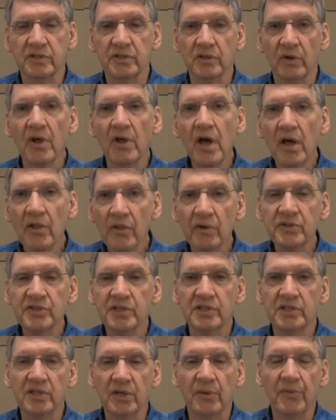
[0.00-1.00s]
So those
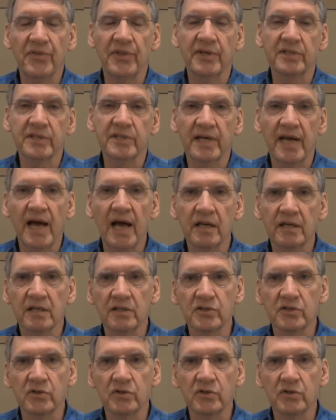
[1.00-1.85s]
are some things that ALEC is